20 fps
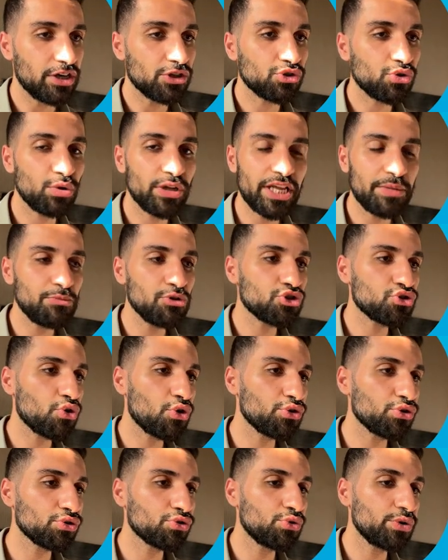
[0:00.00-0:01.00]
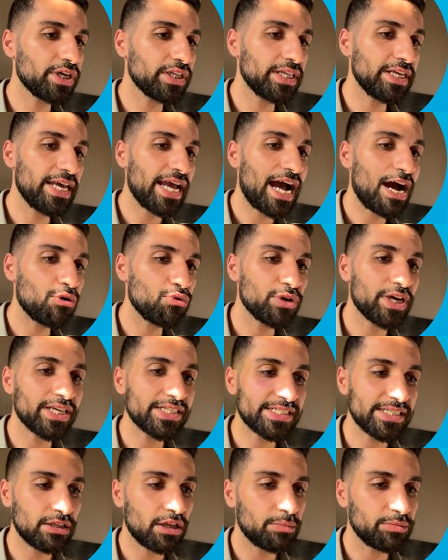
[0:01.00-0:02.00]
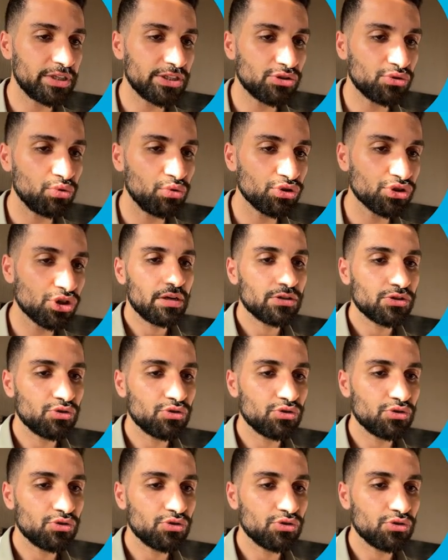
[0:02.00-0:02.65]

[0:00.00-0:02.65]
So let me show you quickly how you can set up these tools.